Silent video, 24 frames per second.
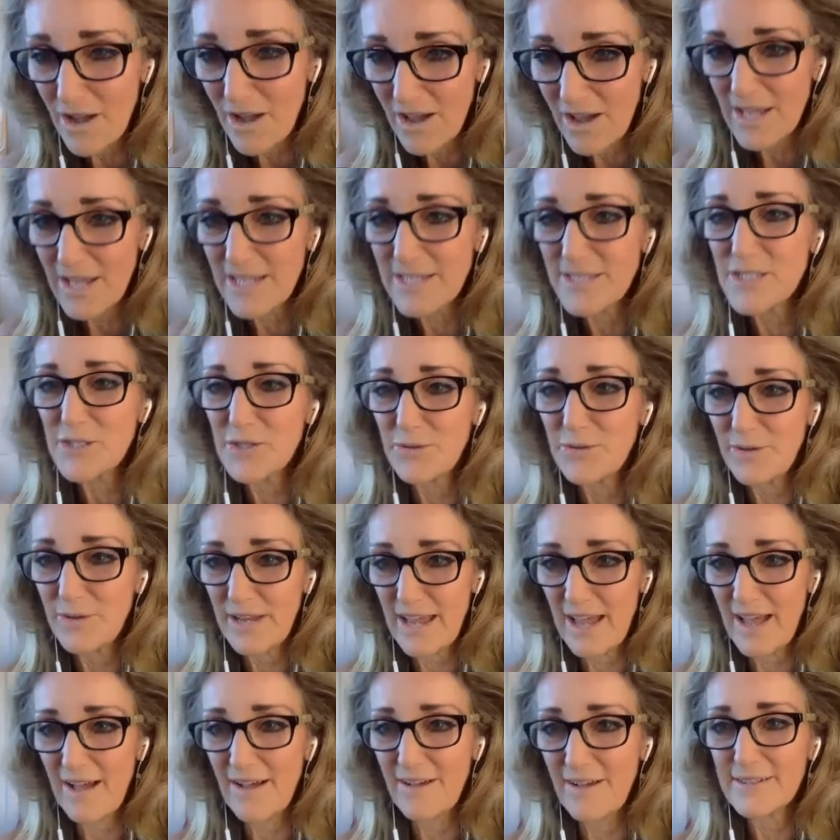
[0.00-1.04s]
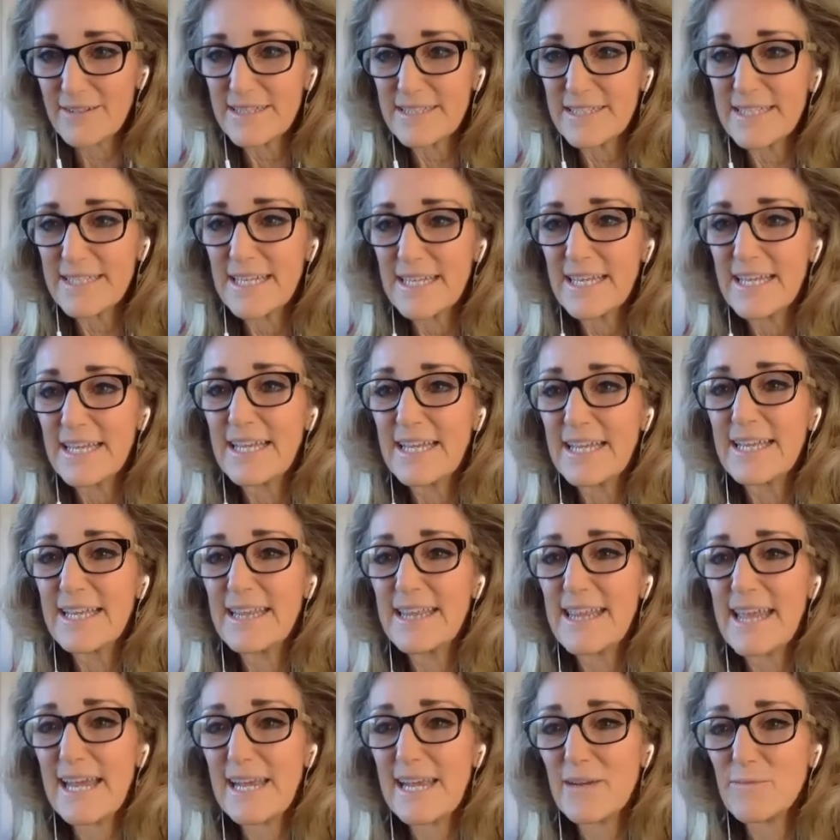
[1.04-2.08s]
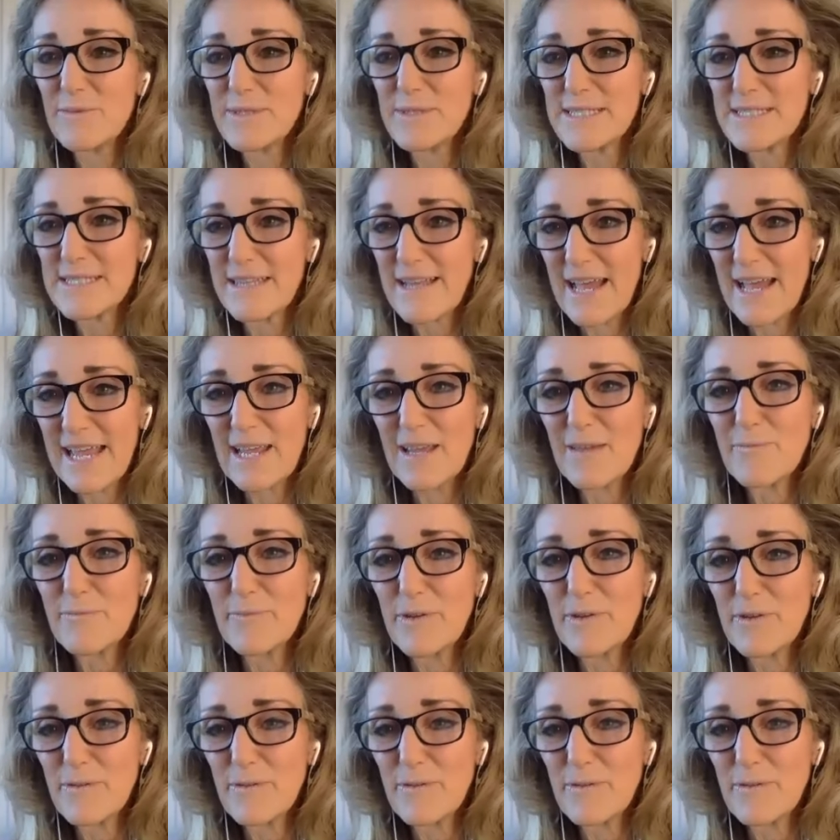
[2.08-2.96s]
on to now, that it was like,